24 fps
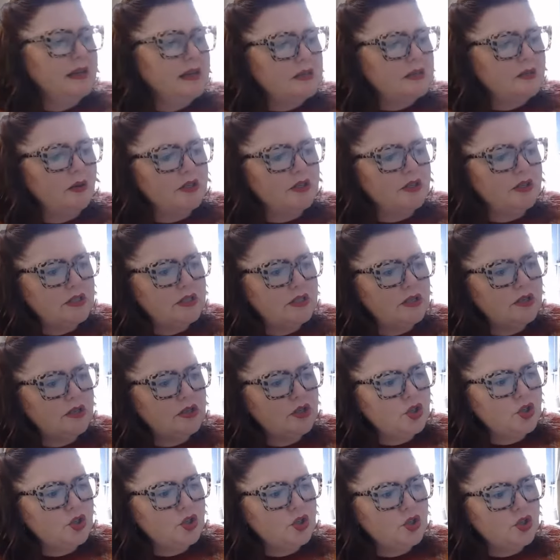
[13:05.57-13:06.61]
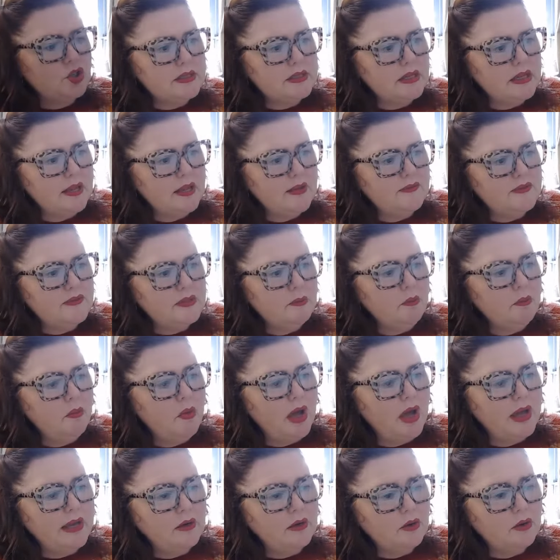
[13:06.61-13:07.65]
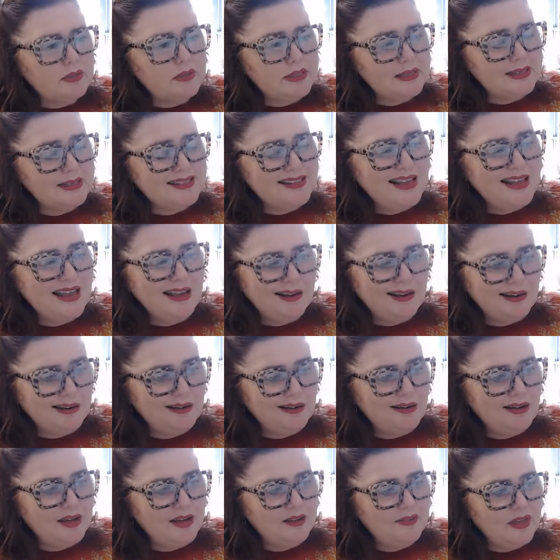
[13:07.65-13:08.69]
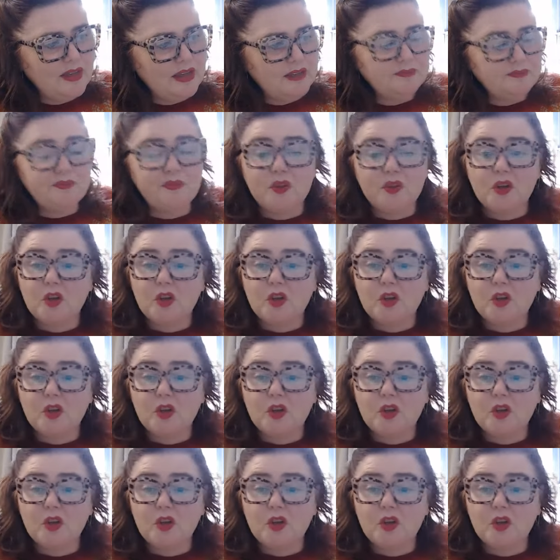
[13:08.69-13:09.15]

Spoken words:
So I just did the shorter sleeves. Mine looks exactly like that.